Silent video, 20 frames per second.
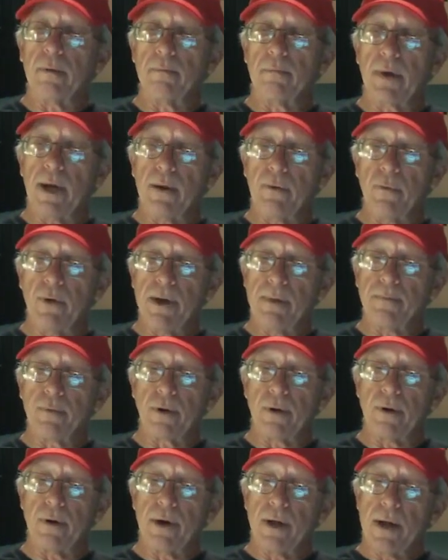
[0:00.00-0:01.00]
my
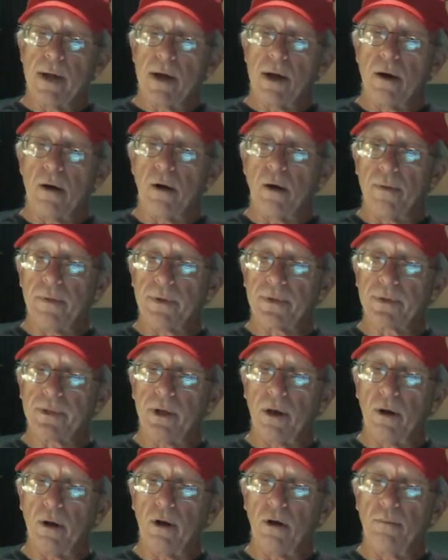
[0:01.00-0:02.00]
Reaper on the
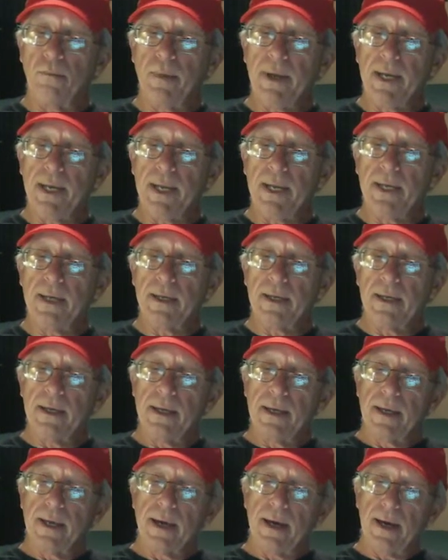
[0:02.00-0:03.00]
Solo Mini.
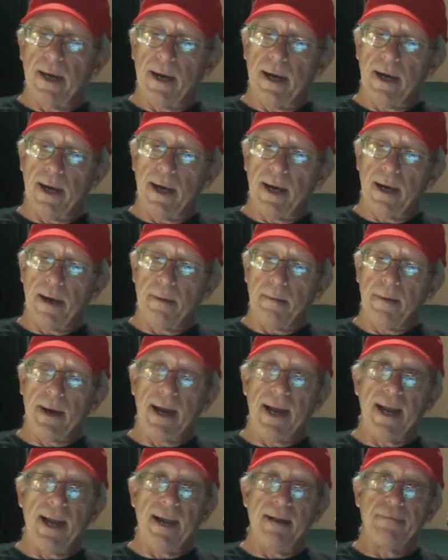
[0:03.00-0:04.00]

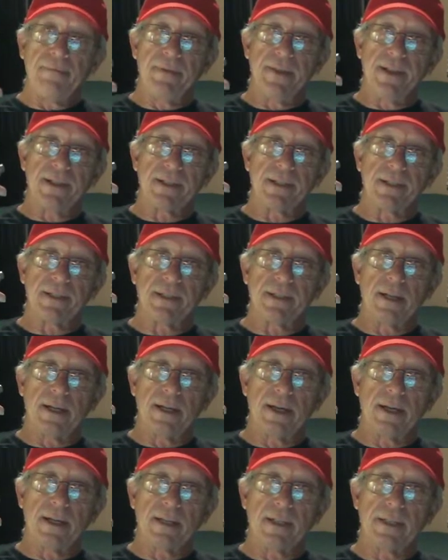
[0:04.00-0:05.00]
I have this
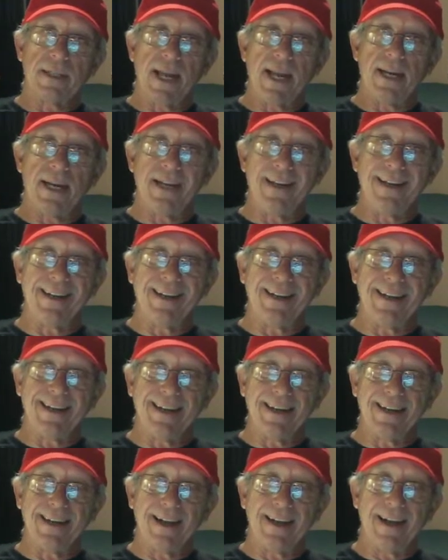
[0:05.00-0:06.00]
set in
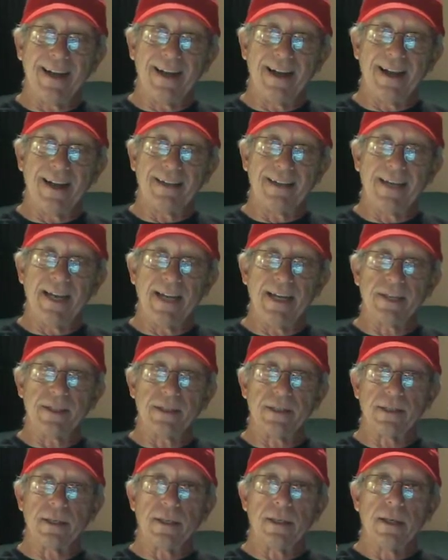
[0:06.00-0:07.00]

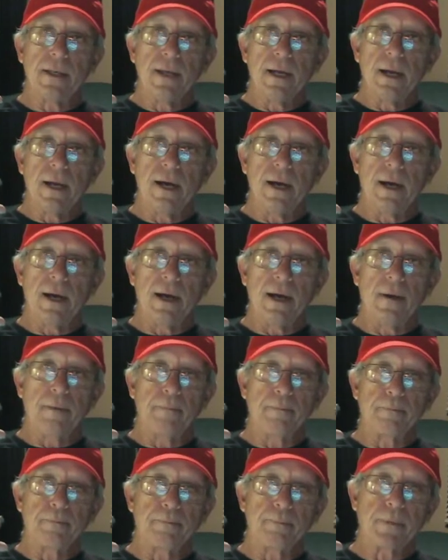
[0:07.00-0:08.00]
taste
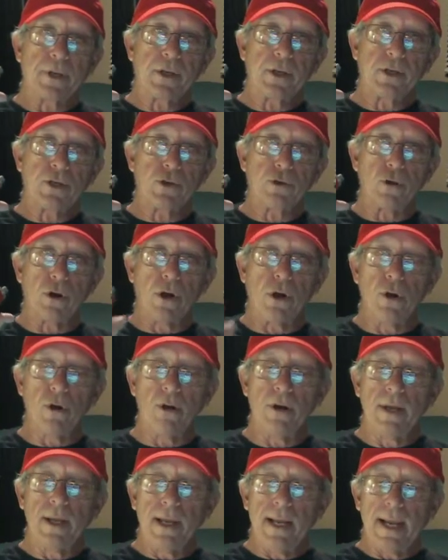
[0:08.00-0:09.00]

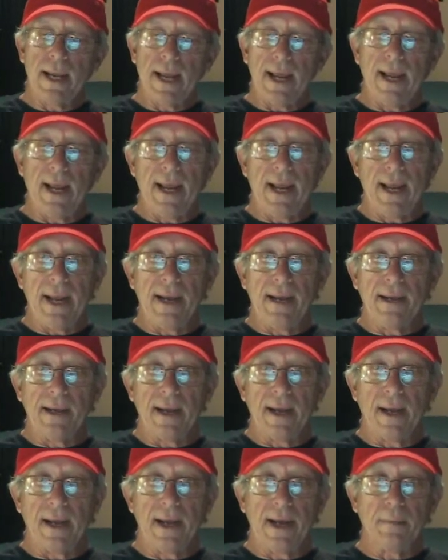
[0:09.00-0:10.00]
control, and
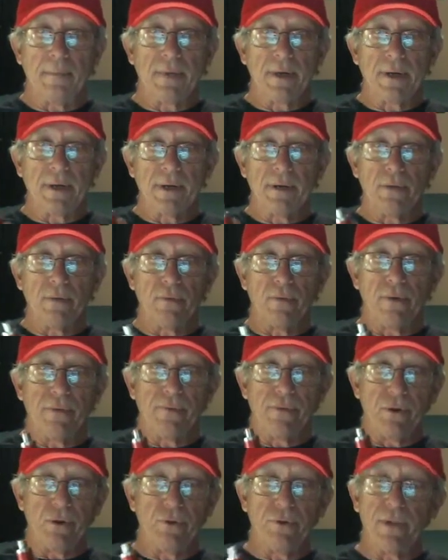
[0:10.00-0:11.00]
I'm going to
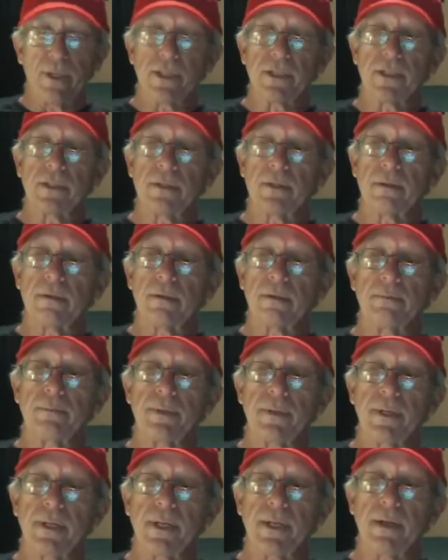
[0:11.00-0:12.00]
review this
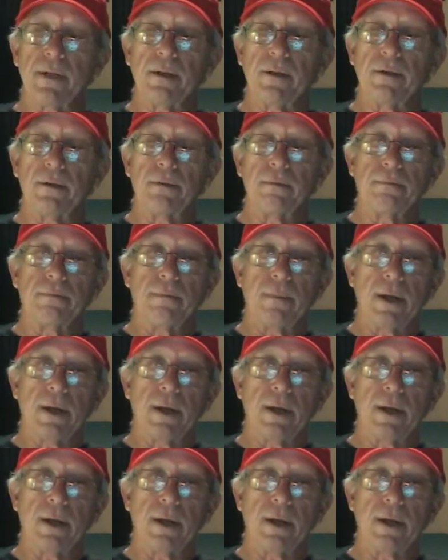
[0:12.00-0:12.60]
particular